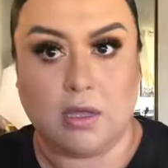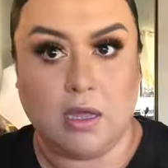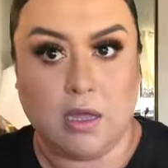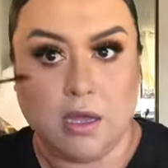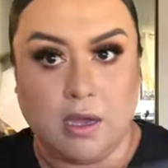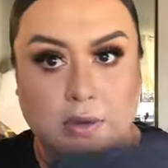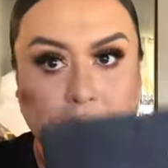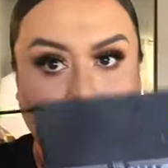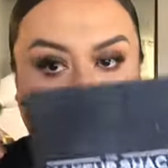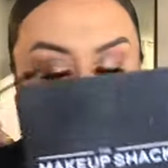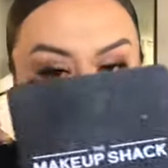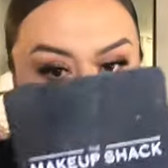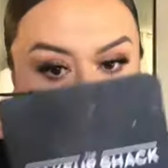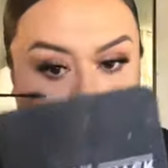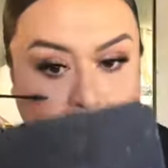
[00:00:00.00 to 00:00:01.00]
I'll apply
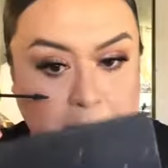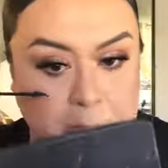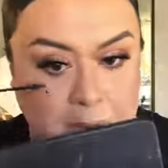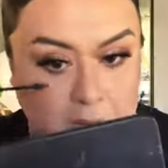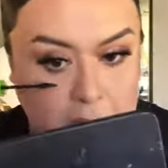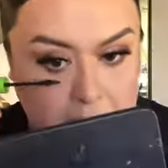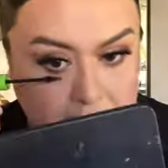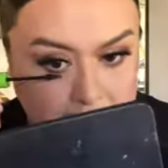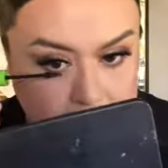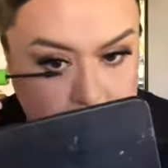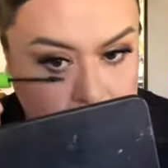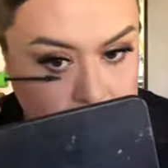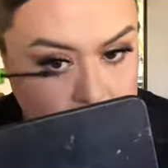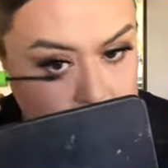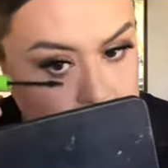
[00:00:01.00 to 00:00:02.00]
some on my bottom
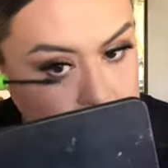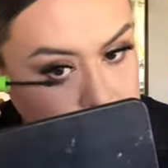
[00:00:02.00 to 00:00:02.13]
lashes.